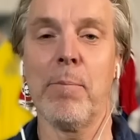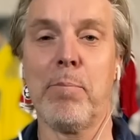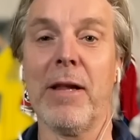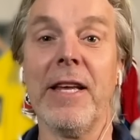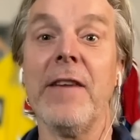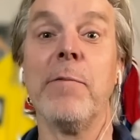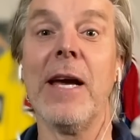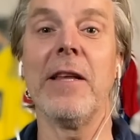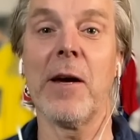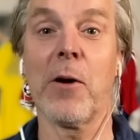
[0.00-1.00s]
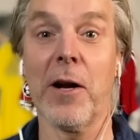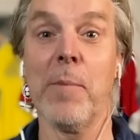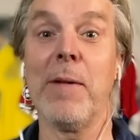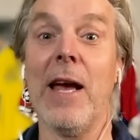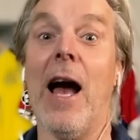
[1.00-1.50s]
believe me, they're going to
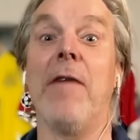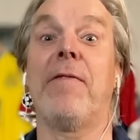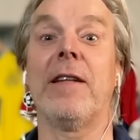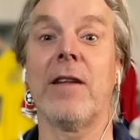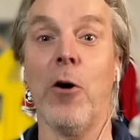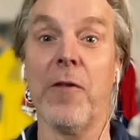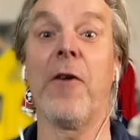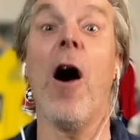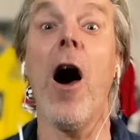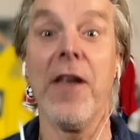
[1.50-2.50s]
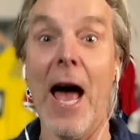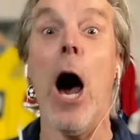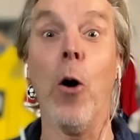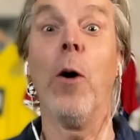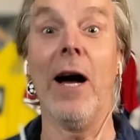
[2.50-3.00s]
be there are
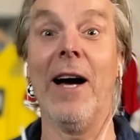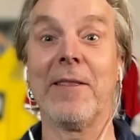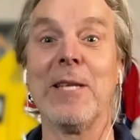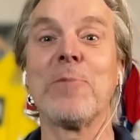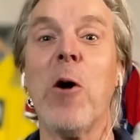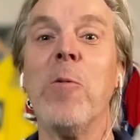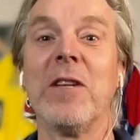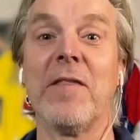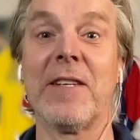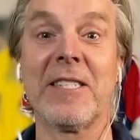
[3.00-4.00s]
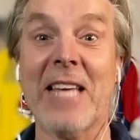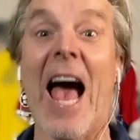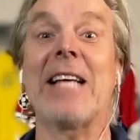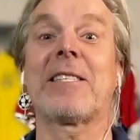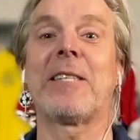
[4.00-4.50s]
now at this moment a
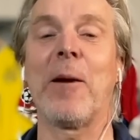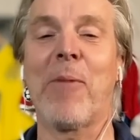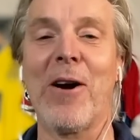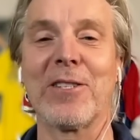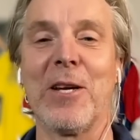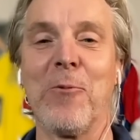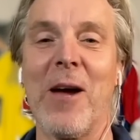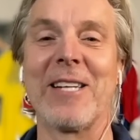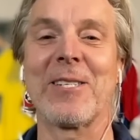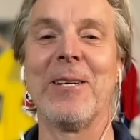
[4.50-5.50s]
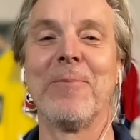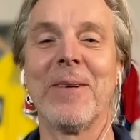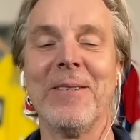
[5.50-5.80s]
fantastic party in Wrexham.